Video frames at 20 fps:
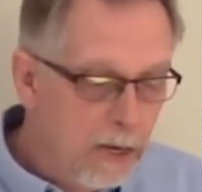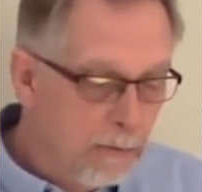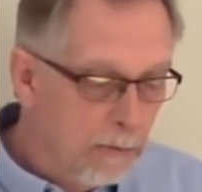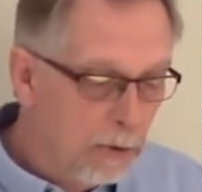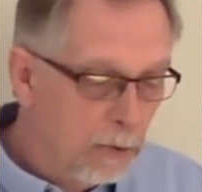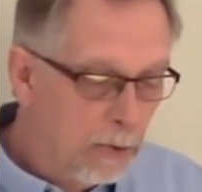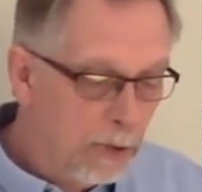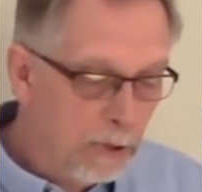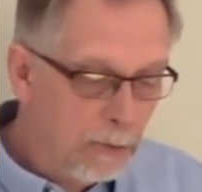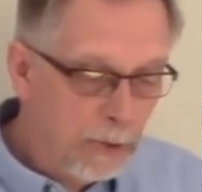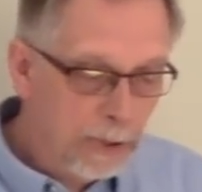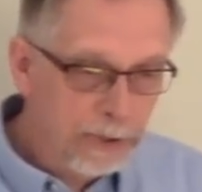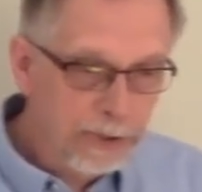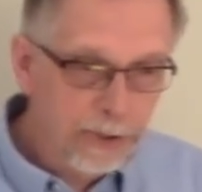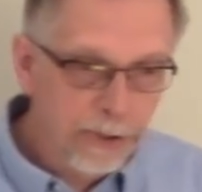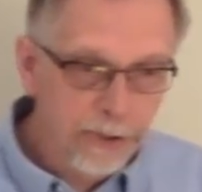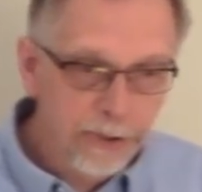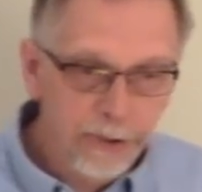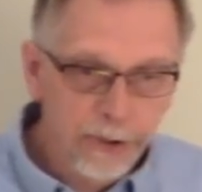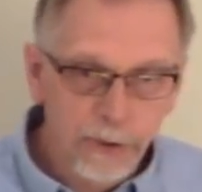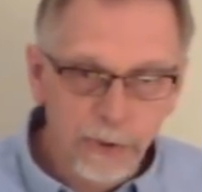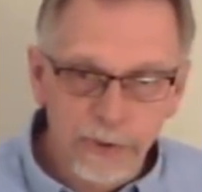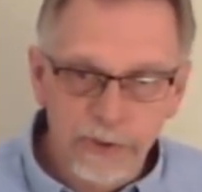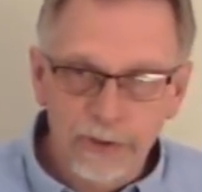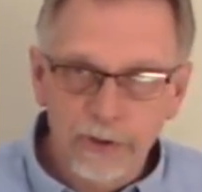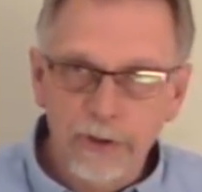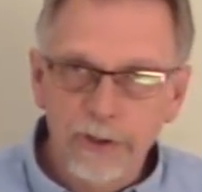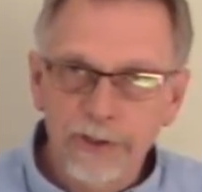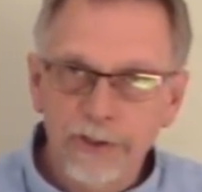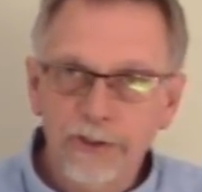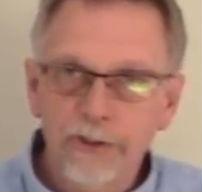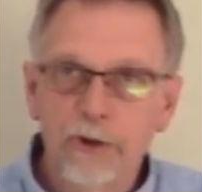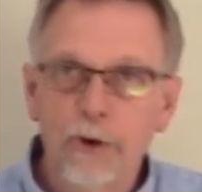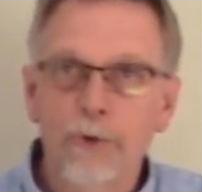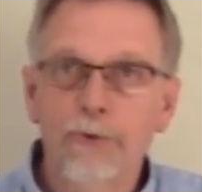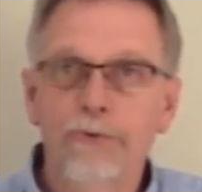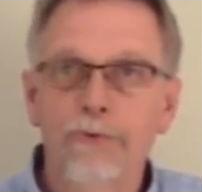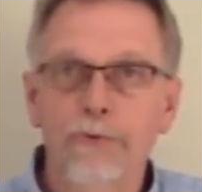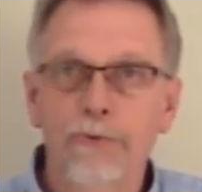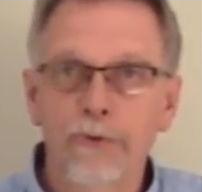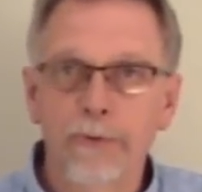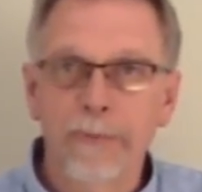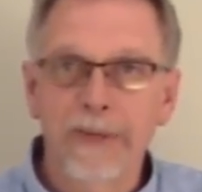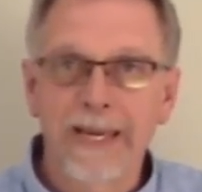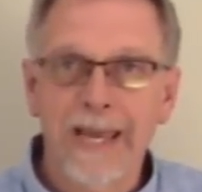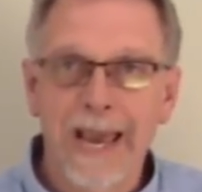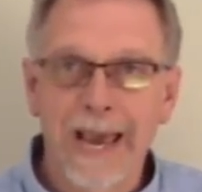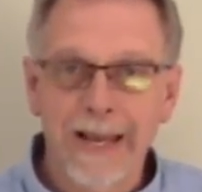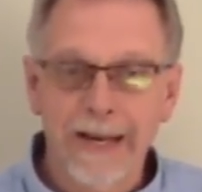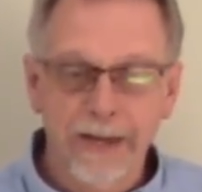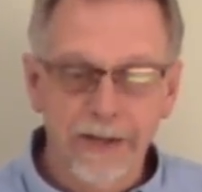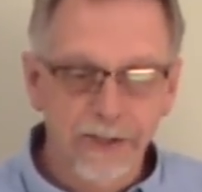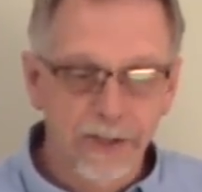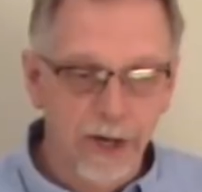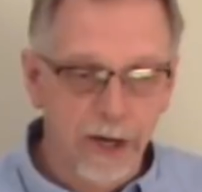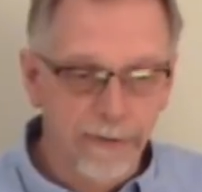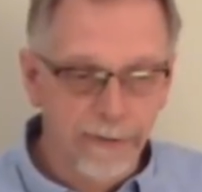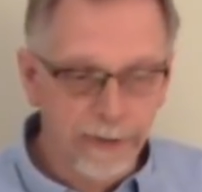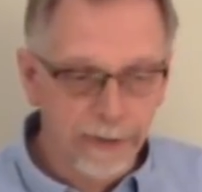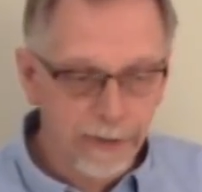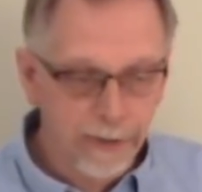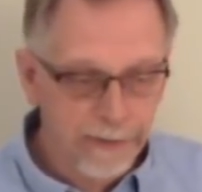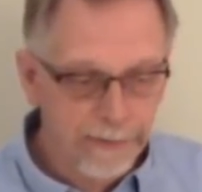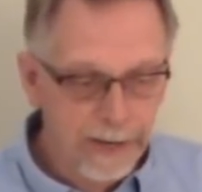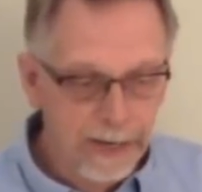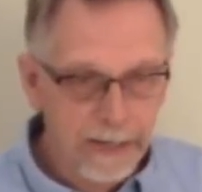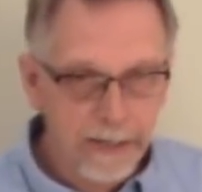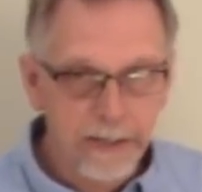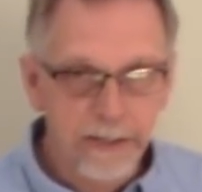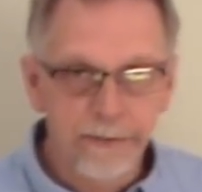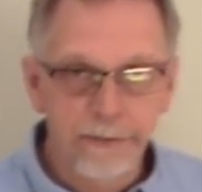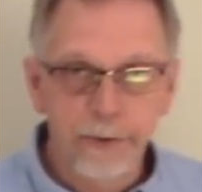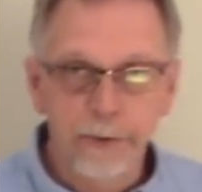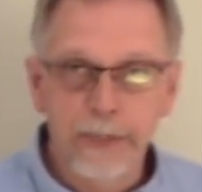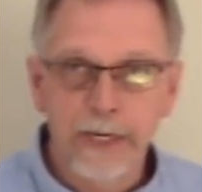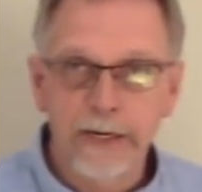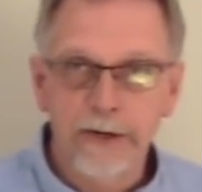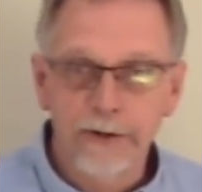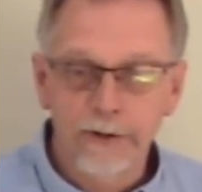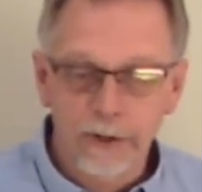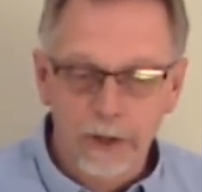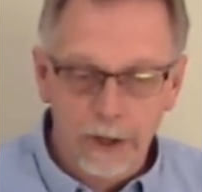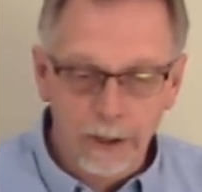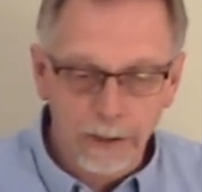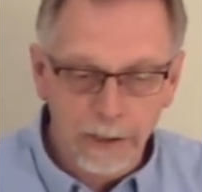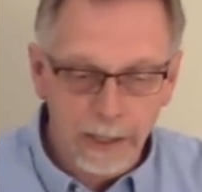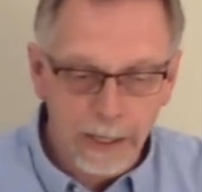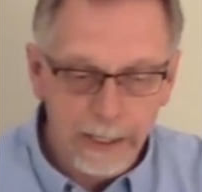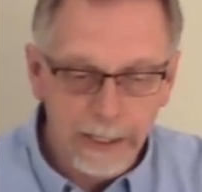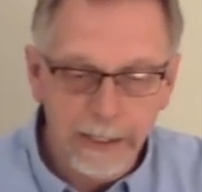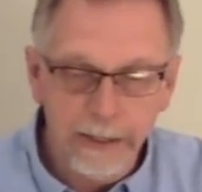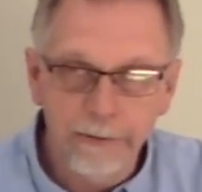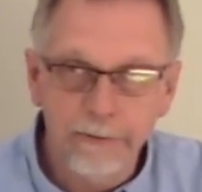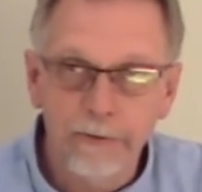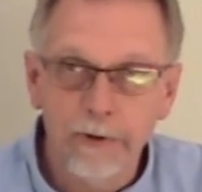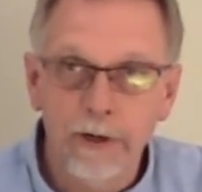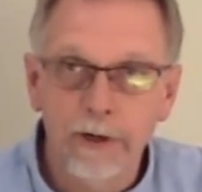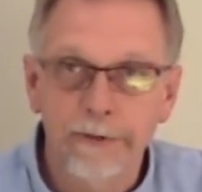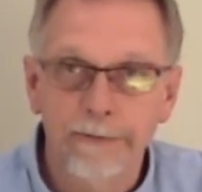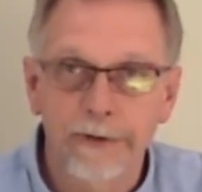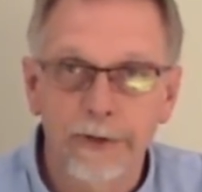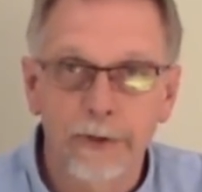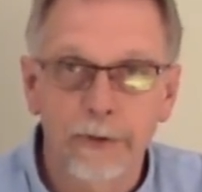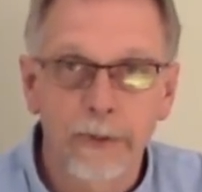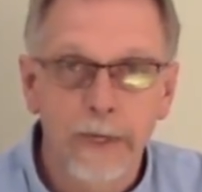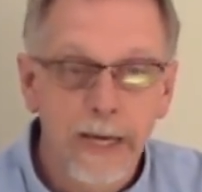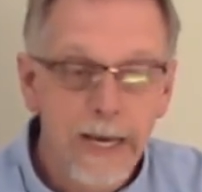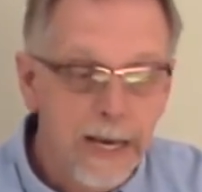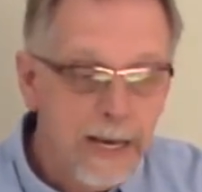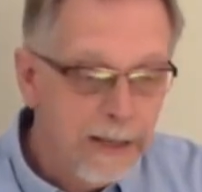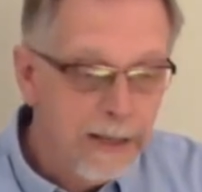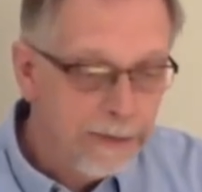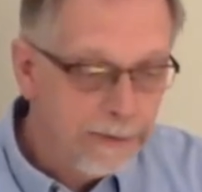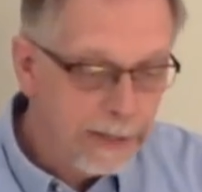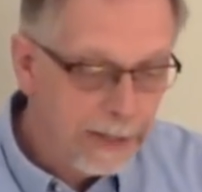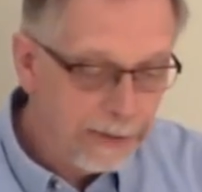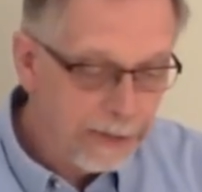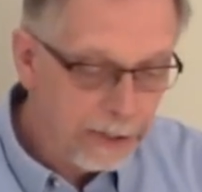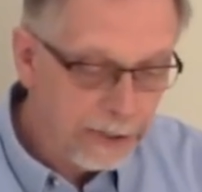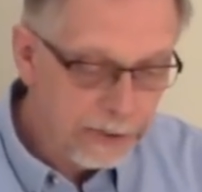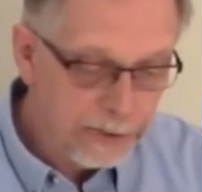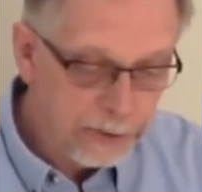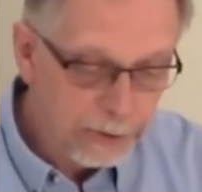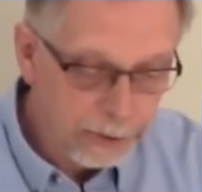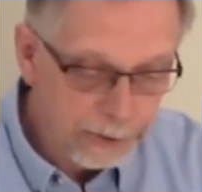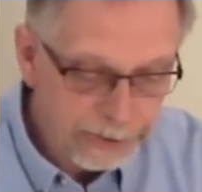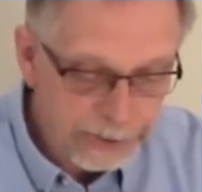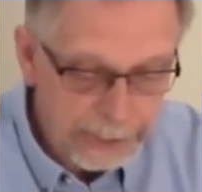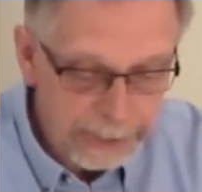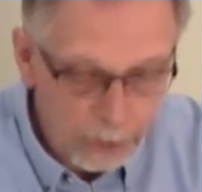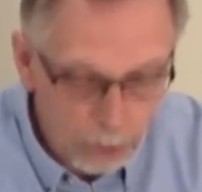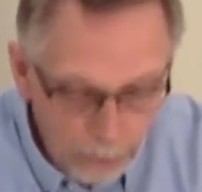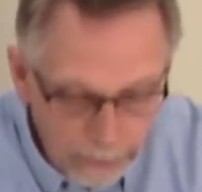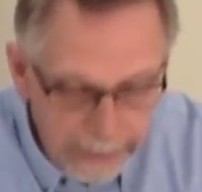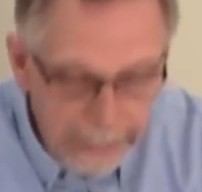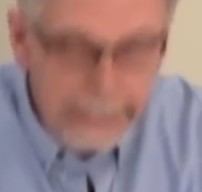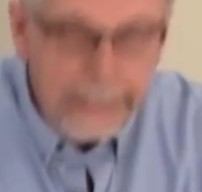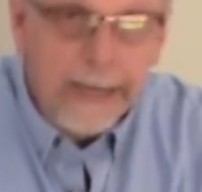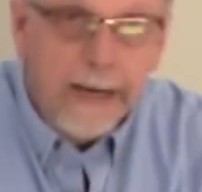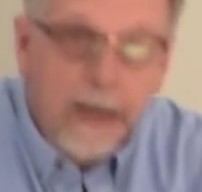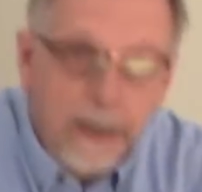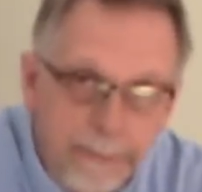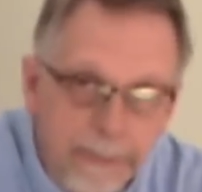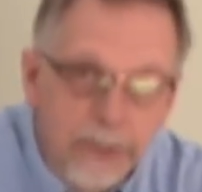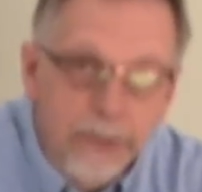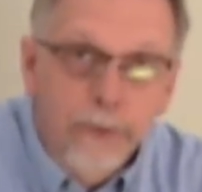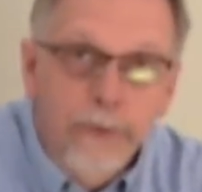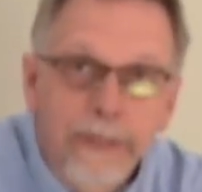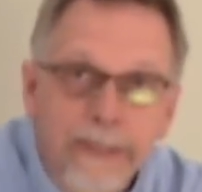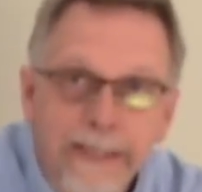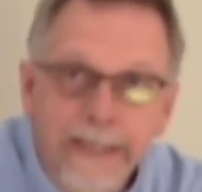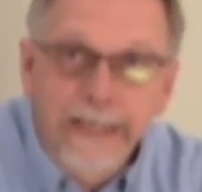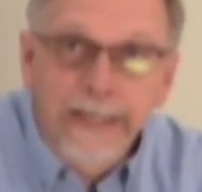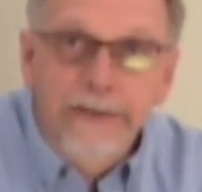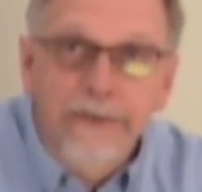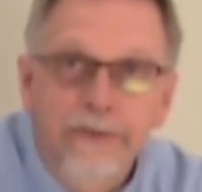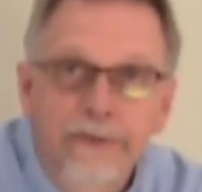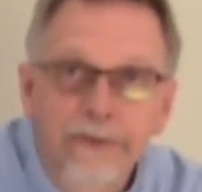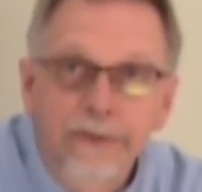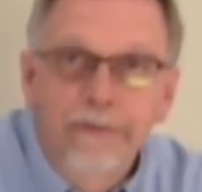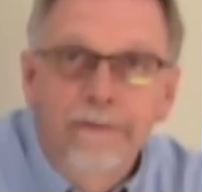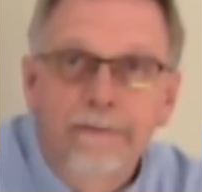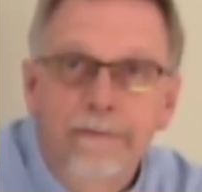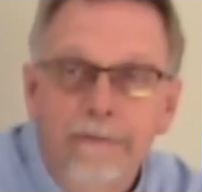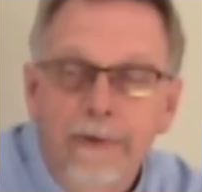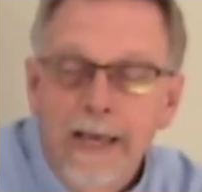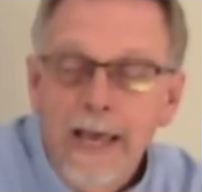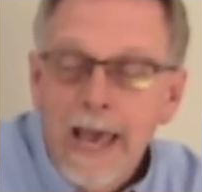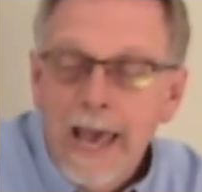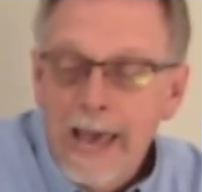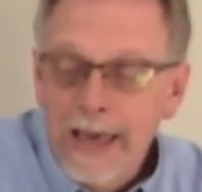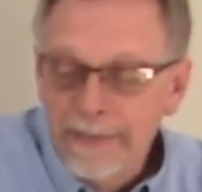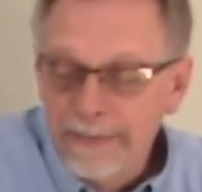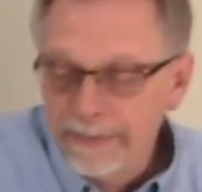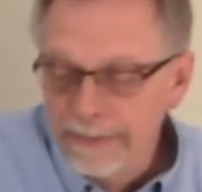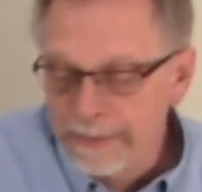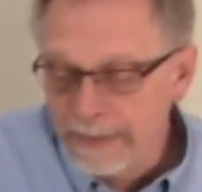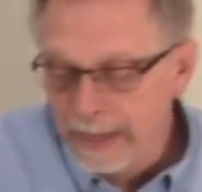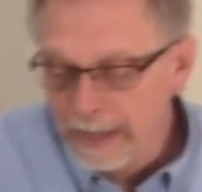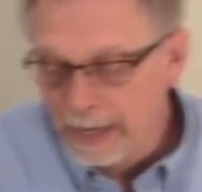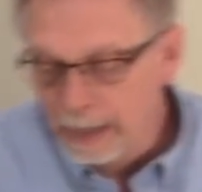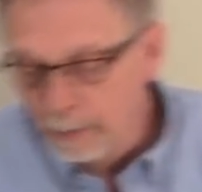But what I want you to do is sort of just go through the mechanics of it. And that is, if you get your dog lying in front of you, then you can sort of say, okay, I'd be doing this, and then I